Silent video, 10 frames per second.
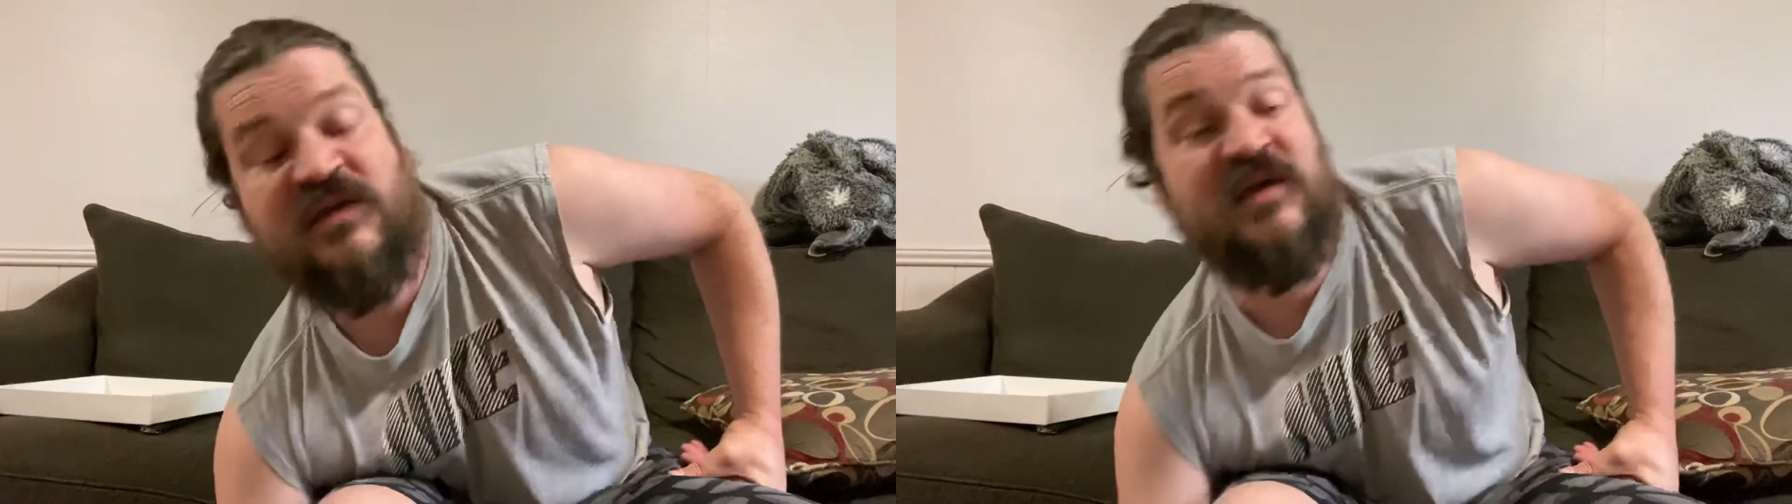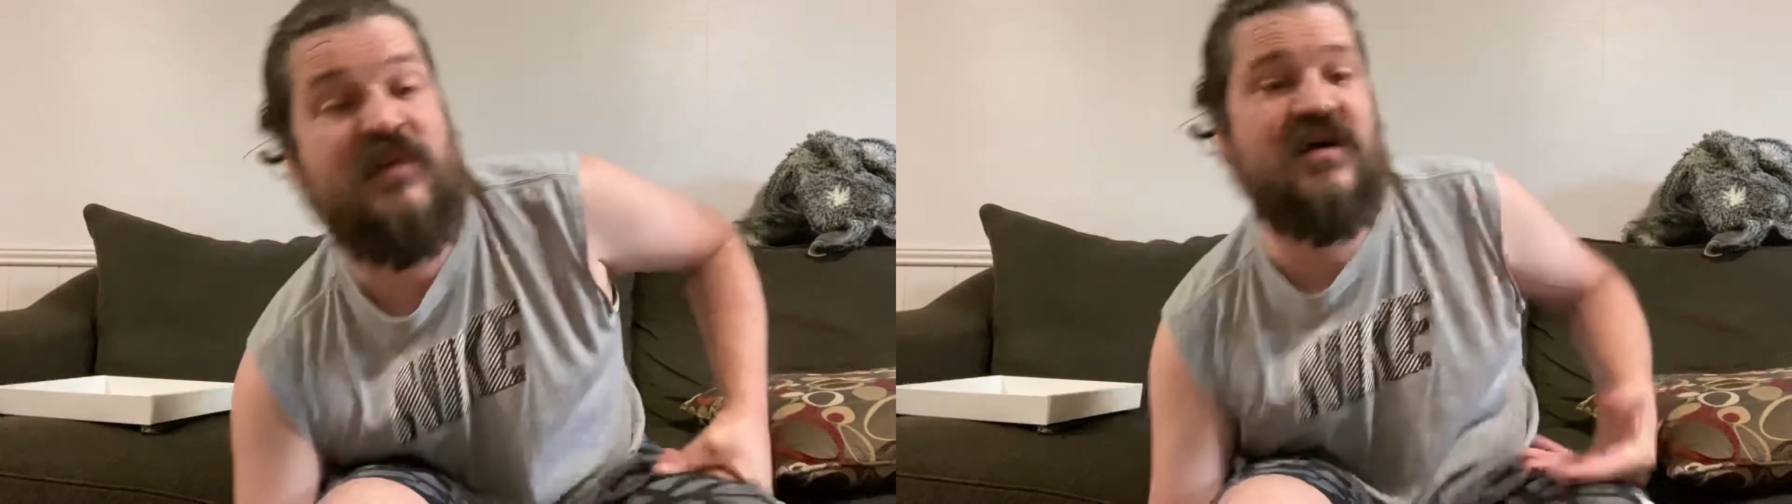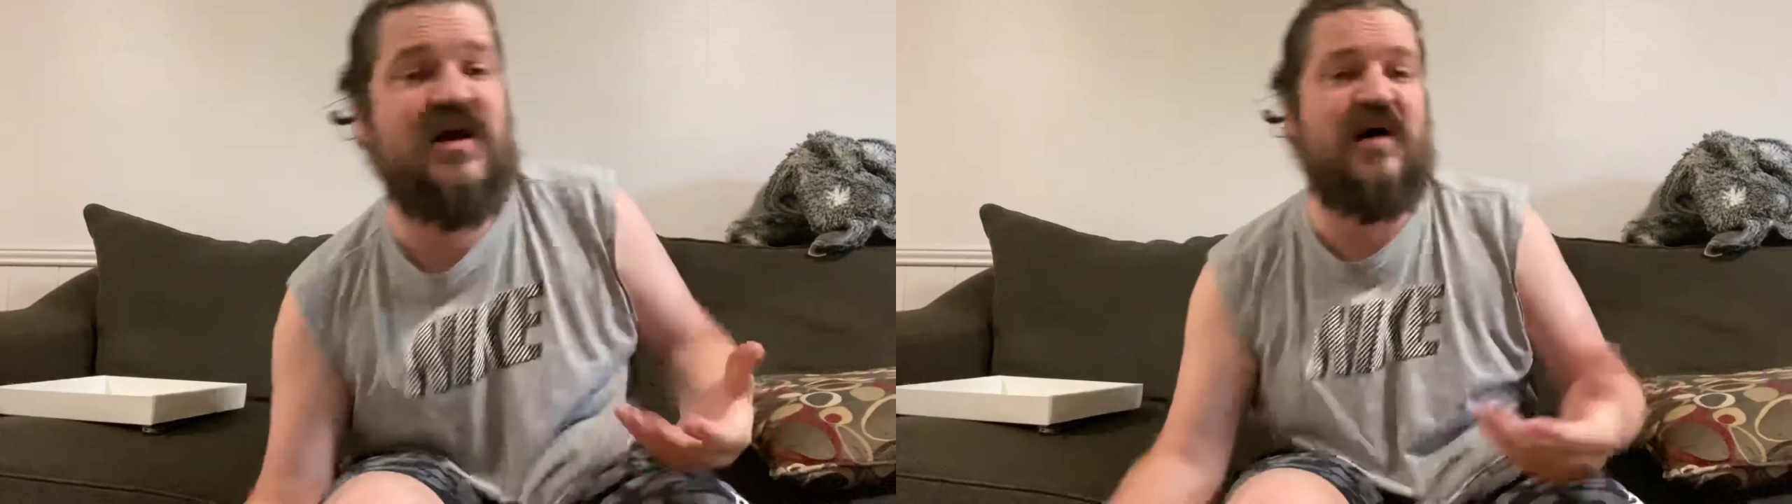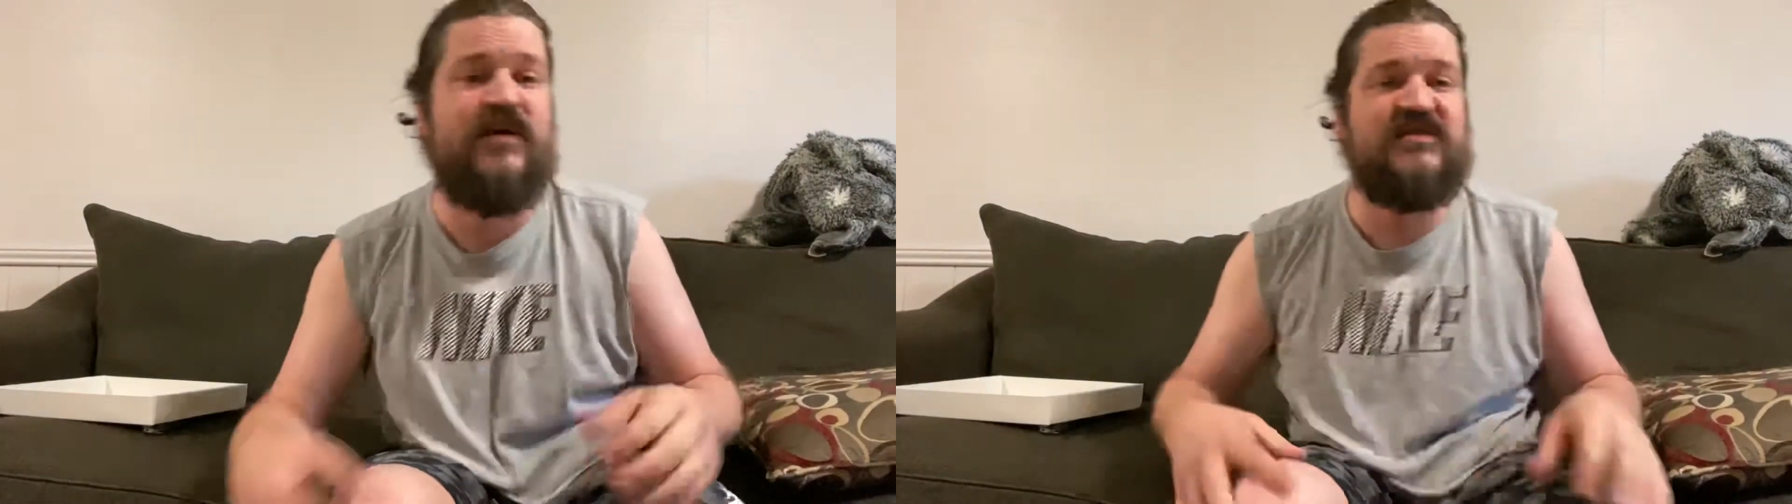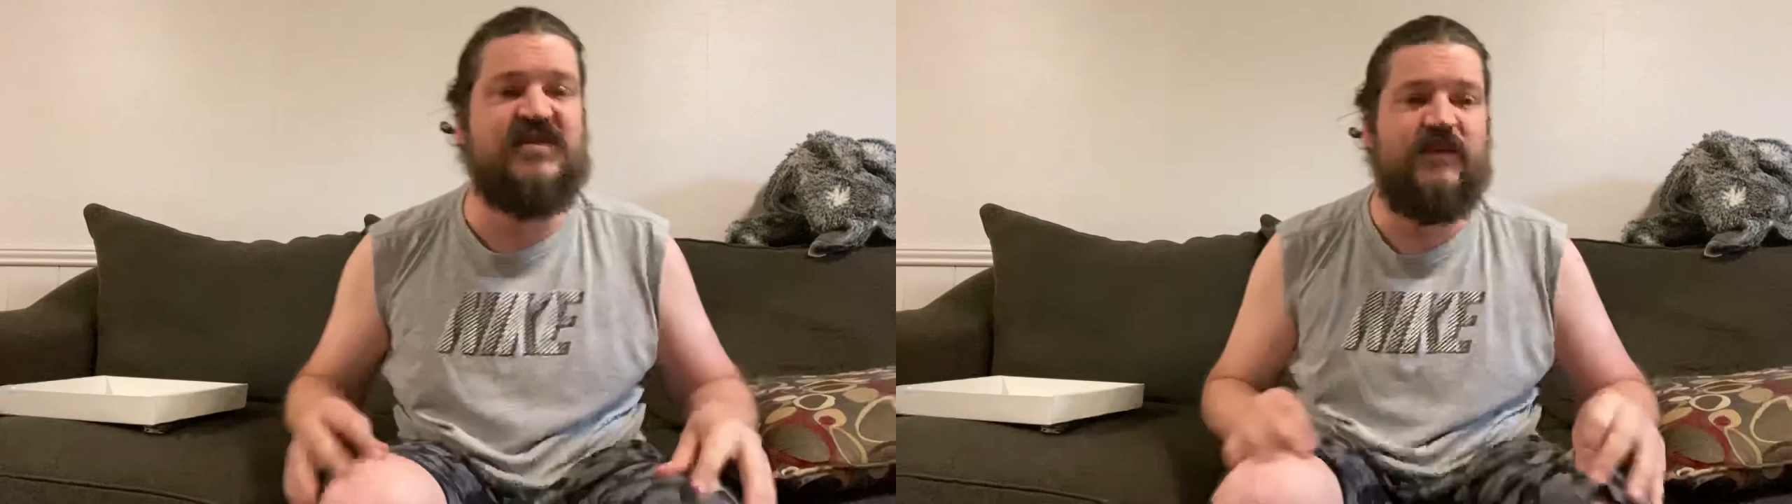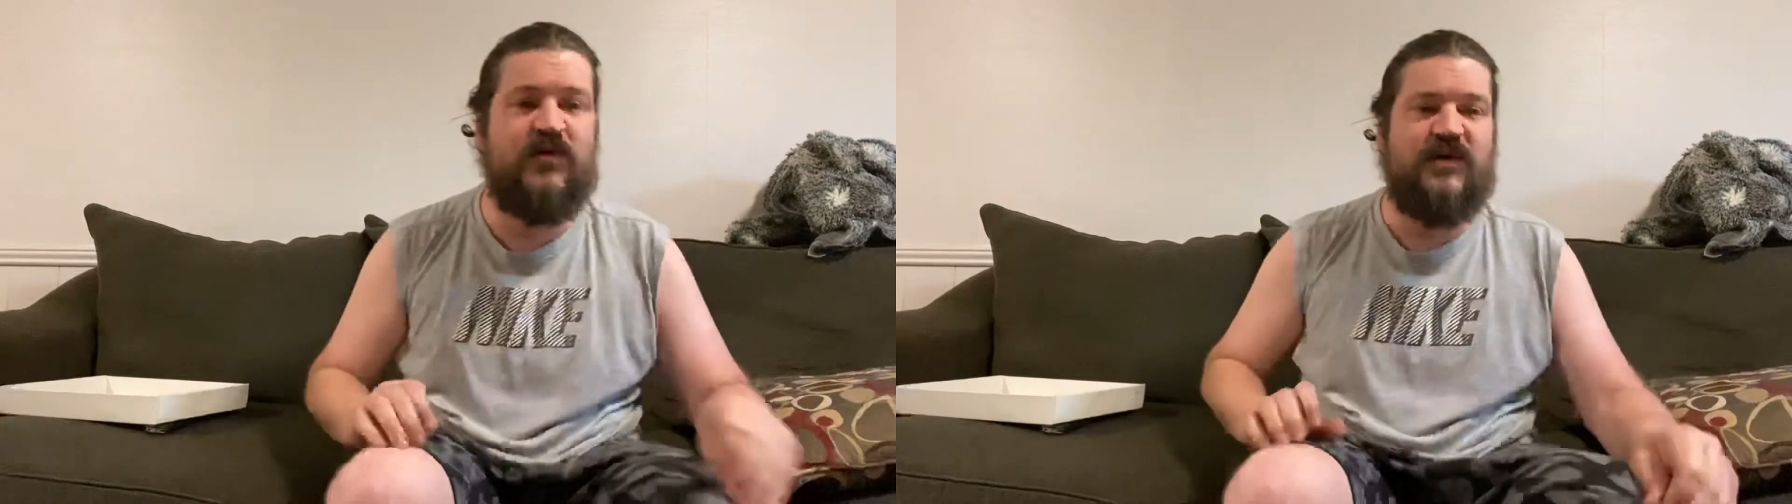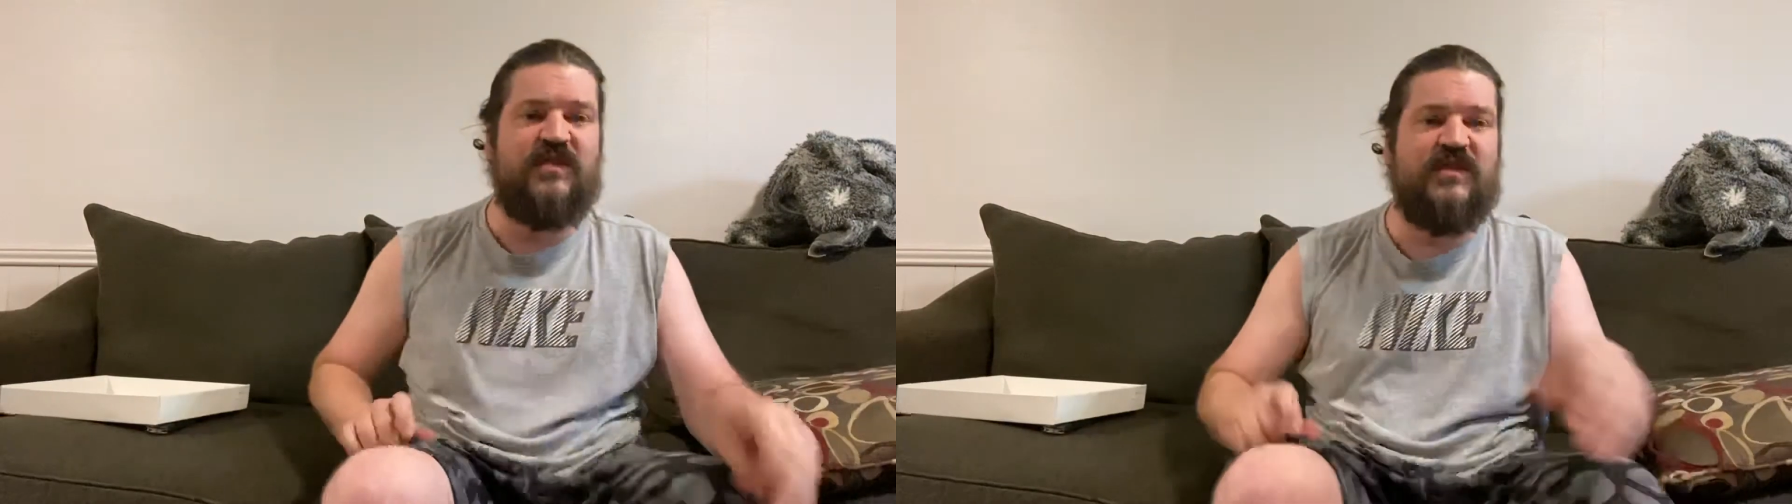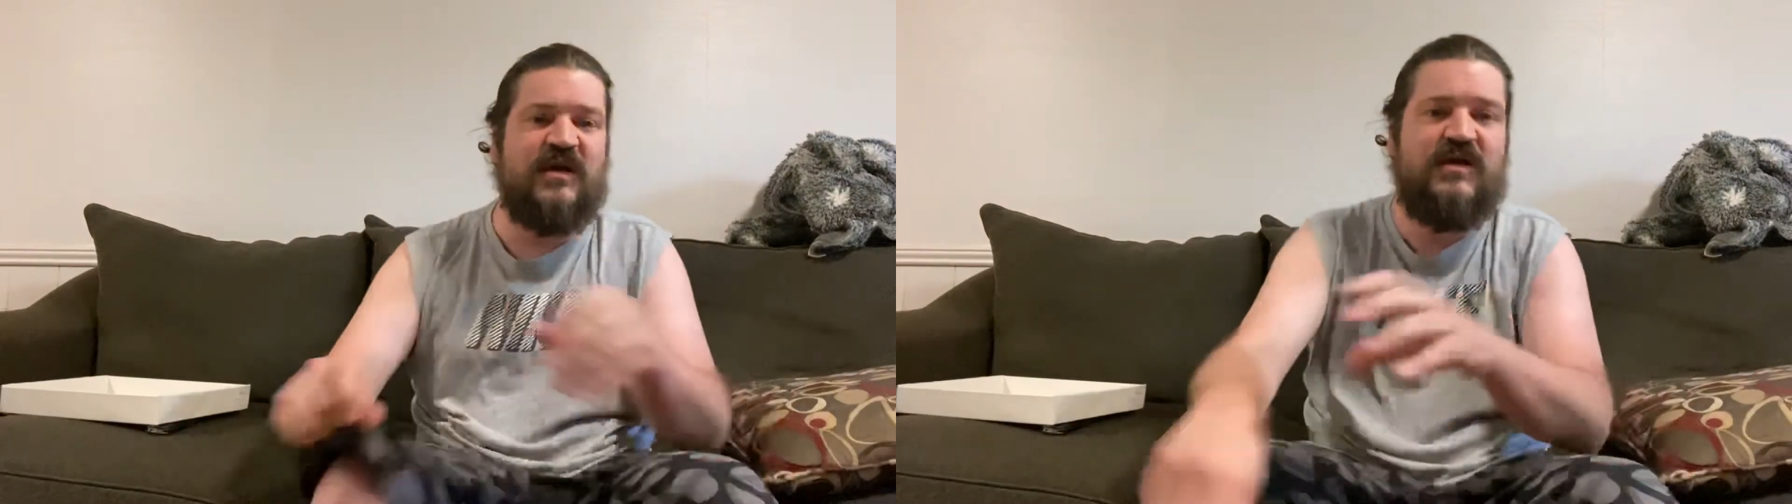give me a comment, tell me what you
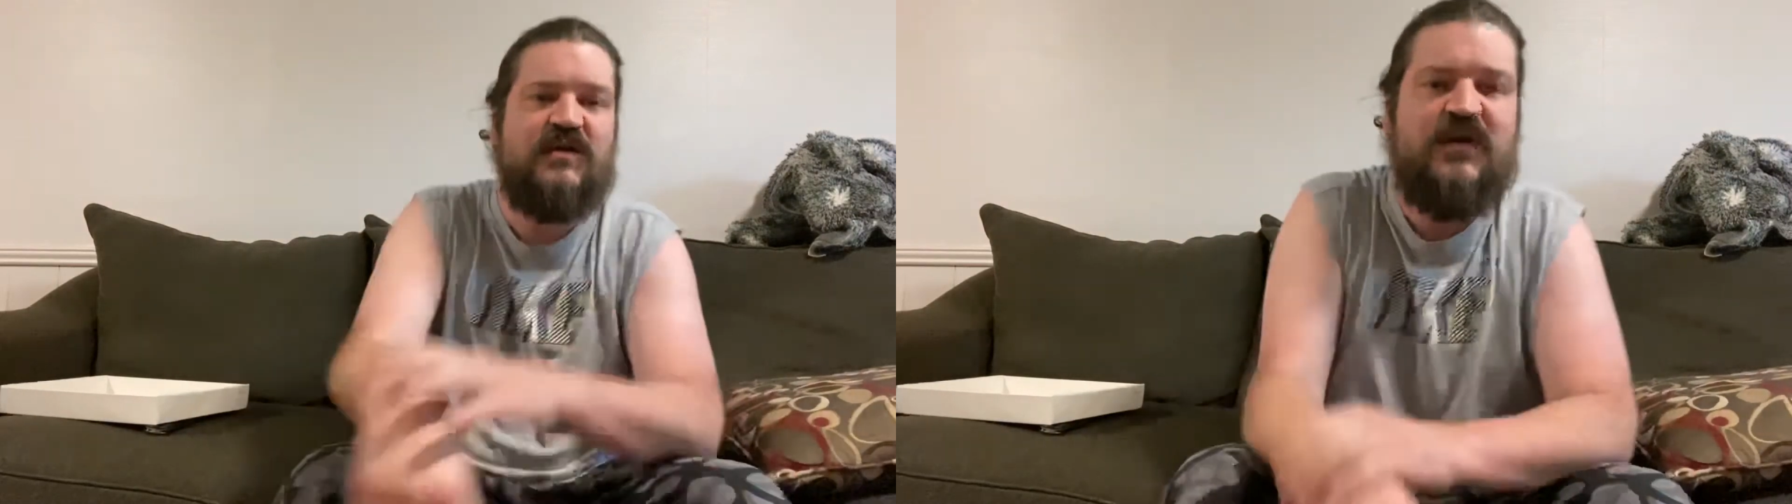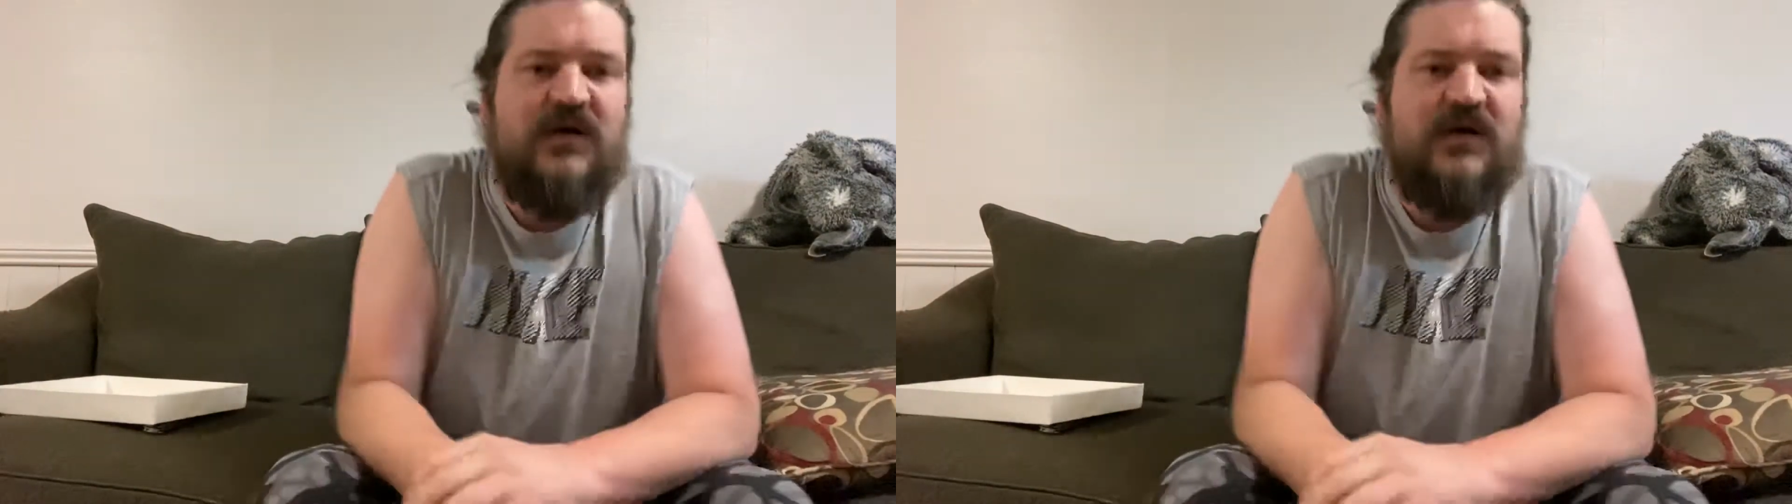think.